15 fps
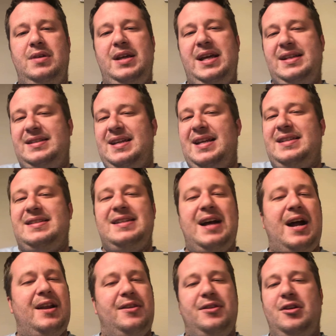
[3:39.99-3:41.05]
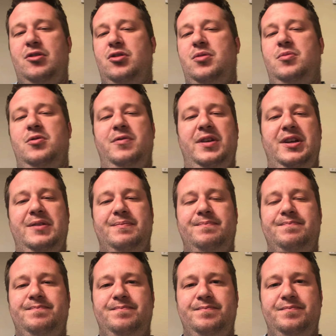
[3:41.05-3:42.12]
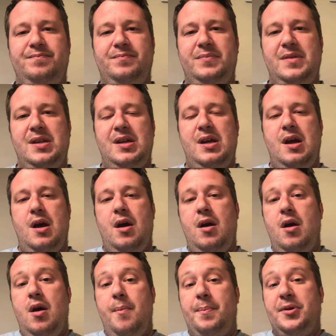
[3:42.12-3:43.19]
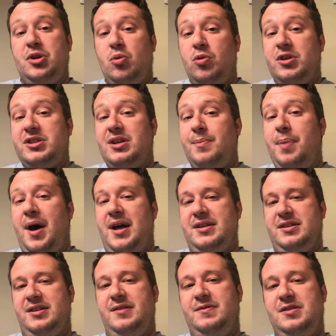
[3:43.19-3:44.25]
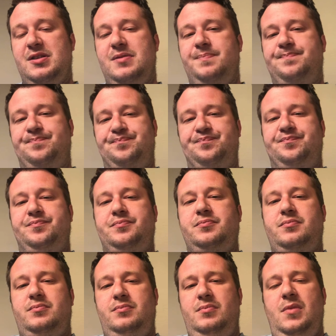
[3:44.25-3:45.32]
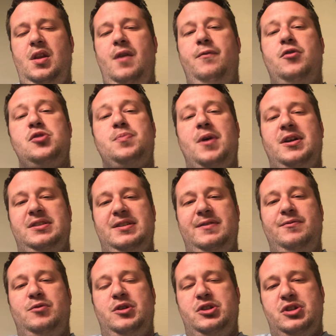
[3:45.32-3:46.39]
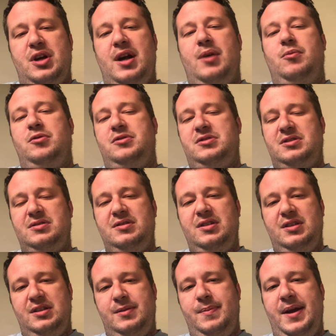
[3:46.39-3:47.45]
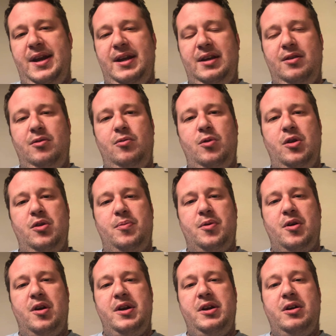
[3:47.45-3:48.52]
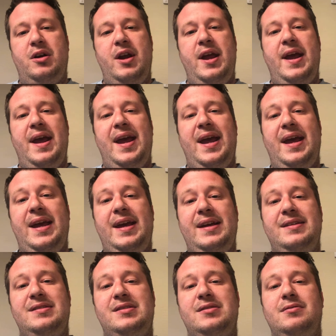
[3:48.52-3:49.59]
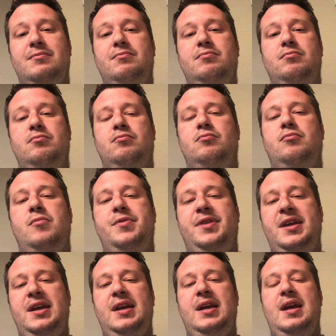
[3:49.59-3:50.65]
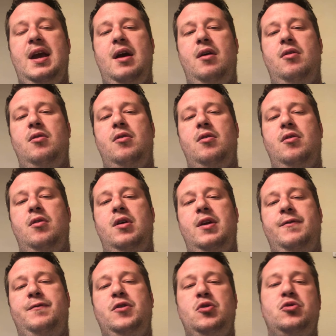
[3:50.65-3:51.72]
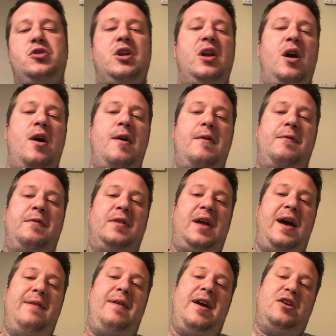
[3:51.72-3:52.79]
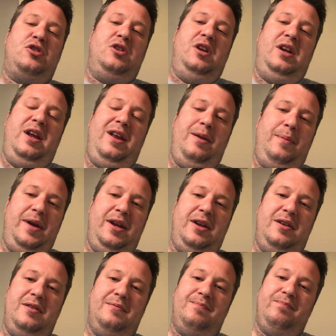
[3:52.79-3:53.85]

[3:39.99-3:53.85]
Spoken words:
It's not a theater movie. But there were some positives. First positive, which I was debating whether to put on here, is the infusion of live action and animated.